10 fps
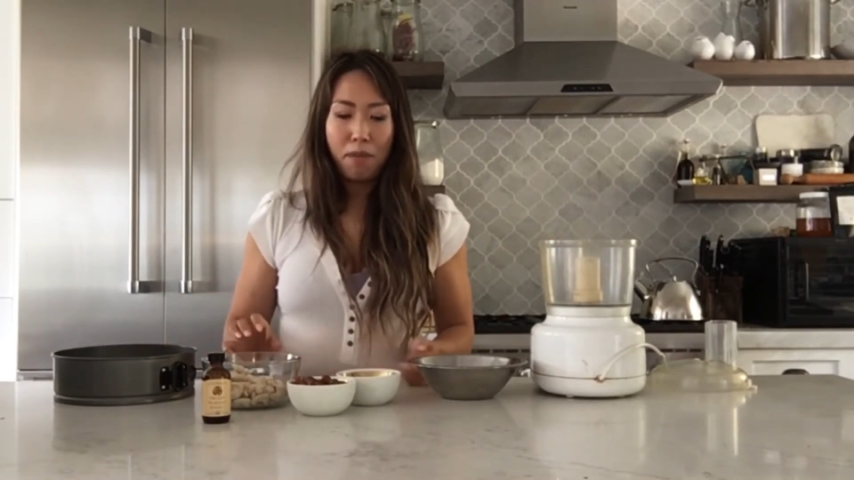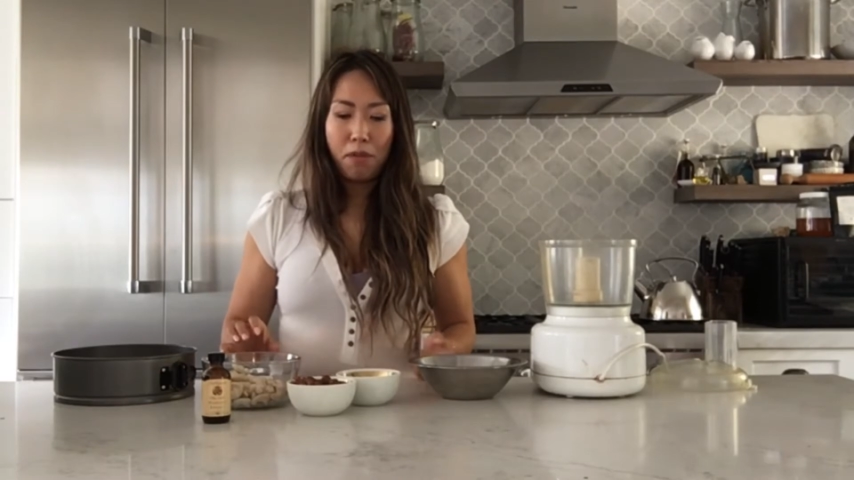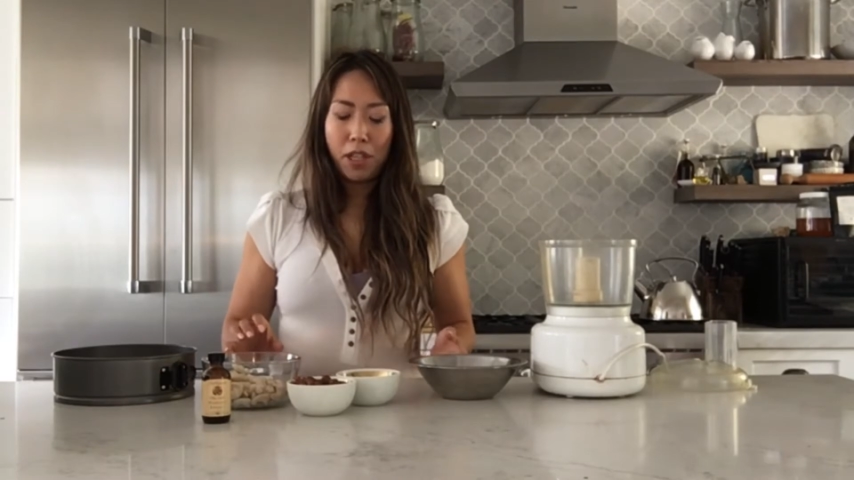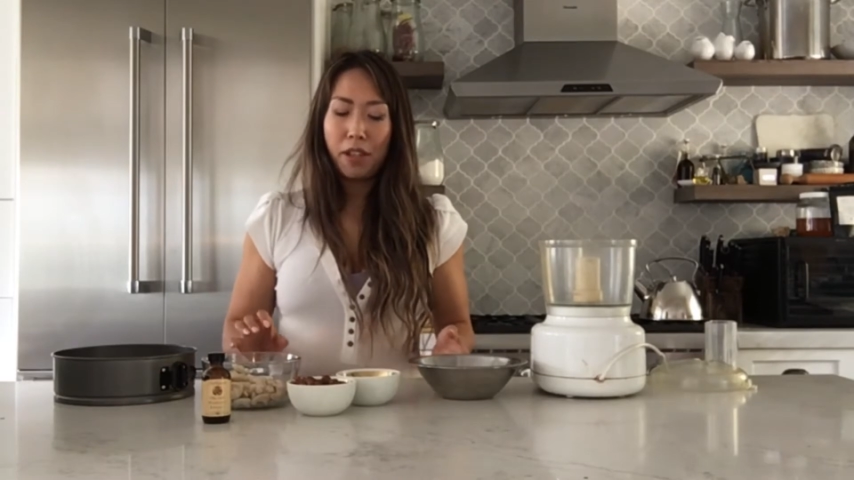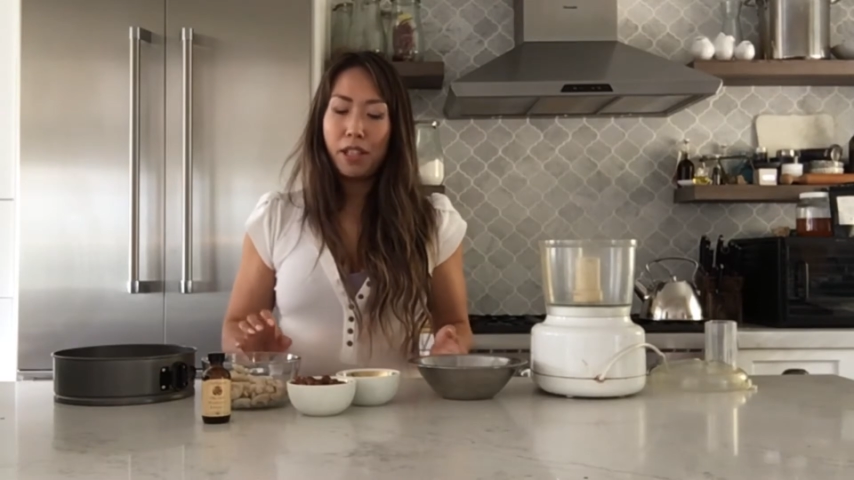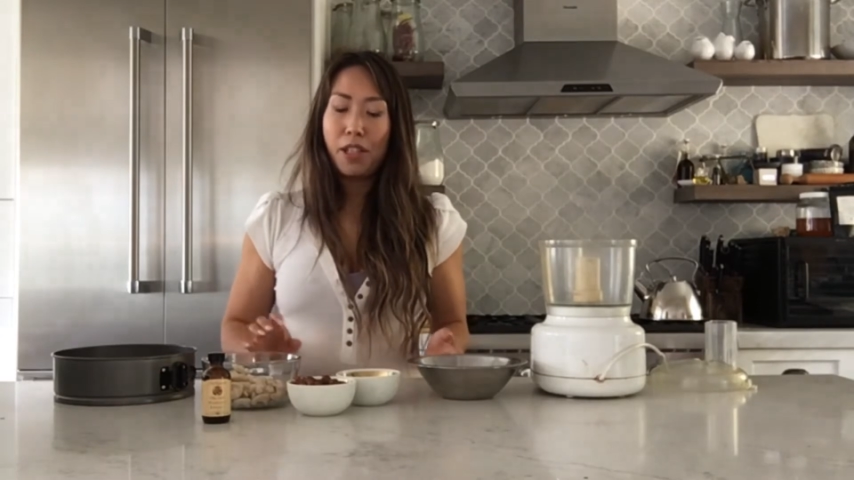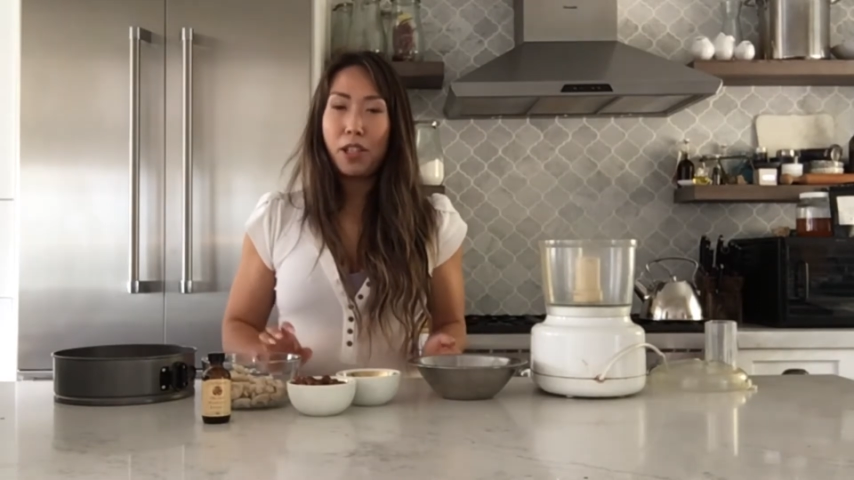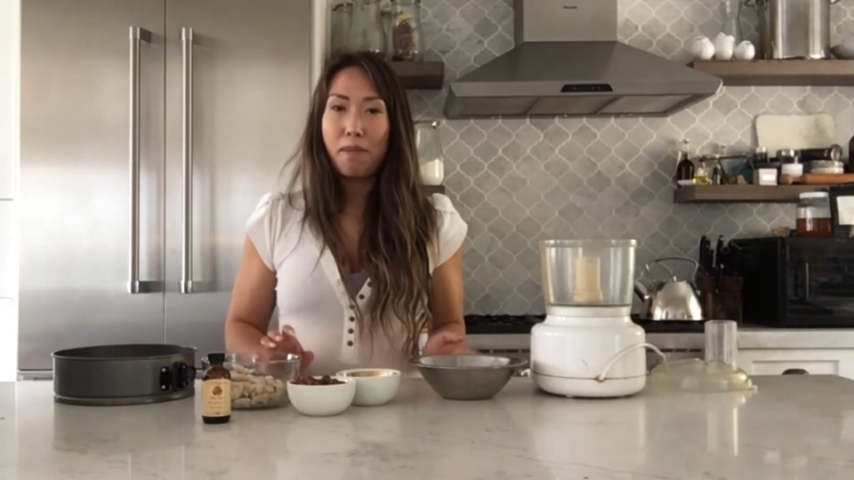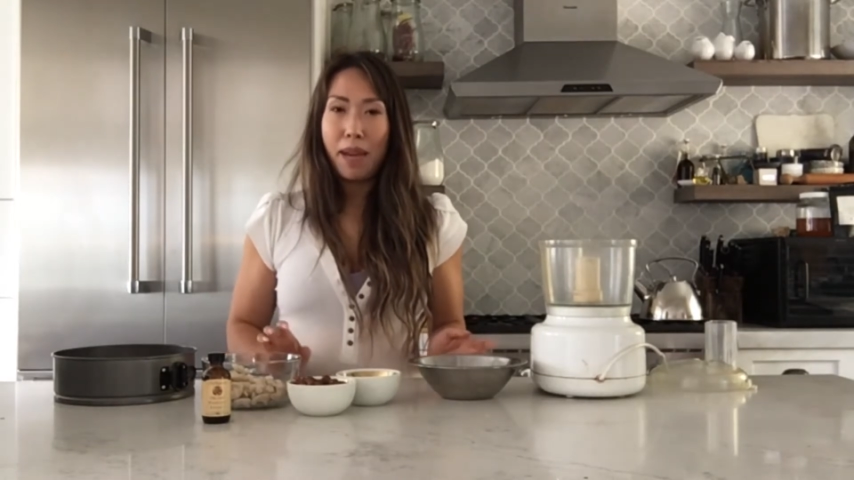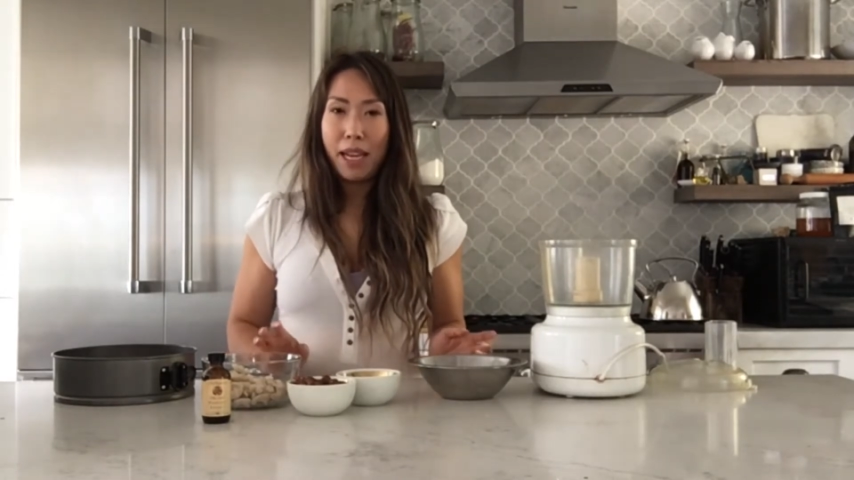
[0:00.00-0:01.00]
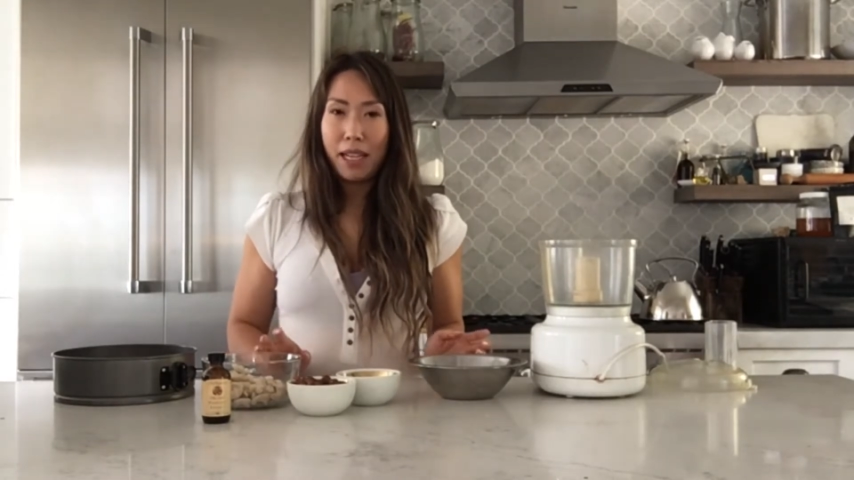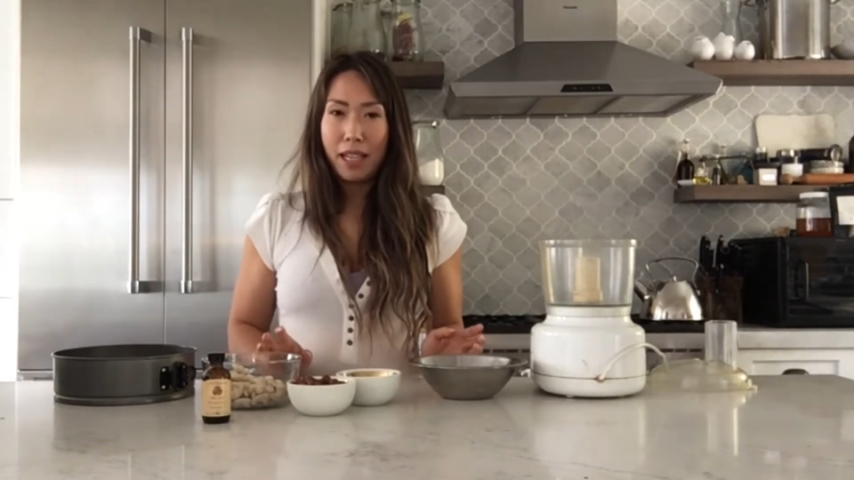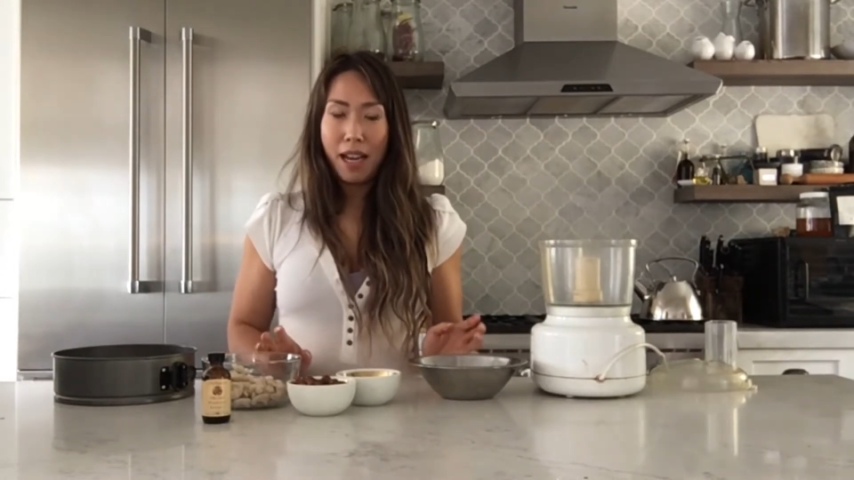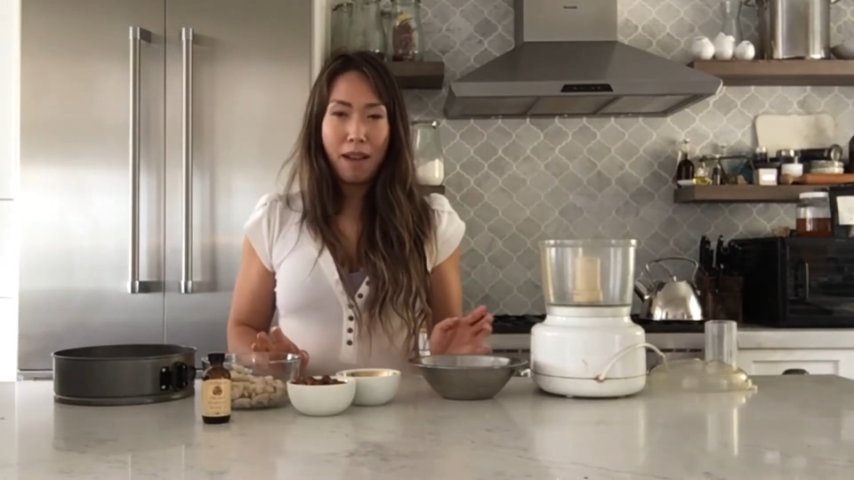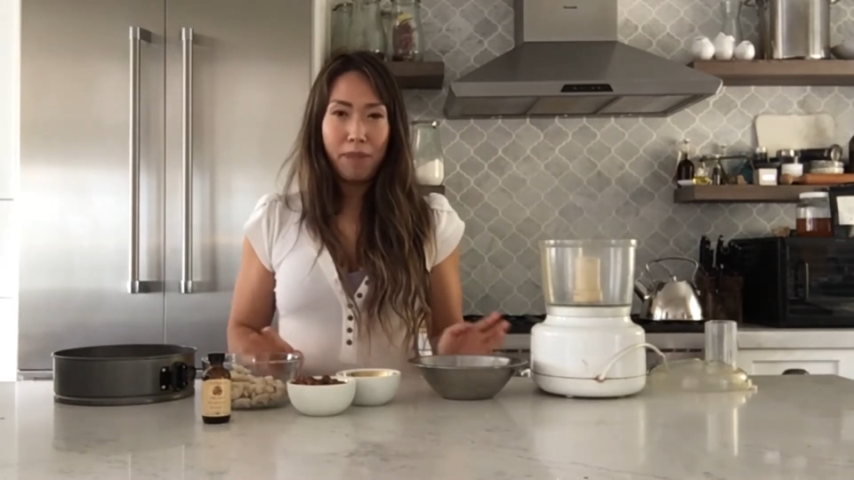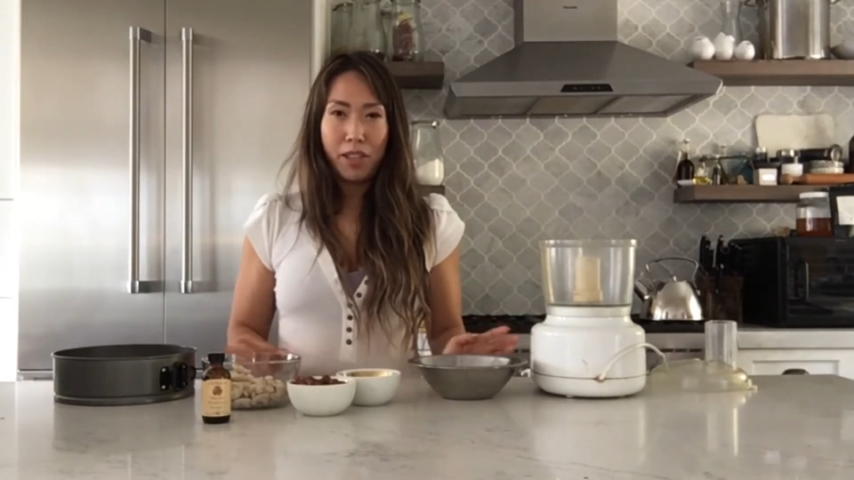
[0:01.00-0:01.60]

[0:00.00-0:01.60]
we're going to make the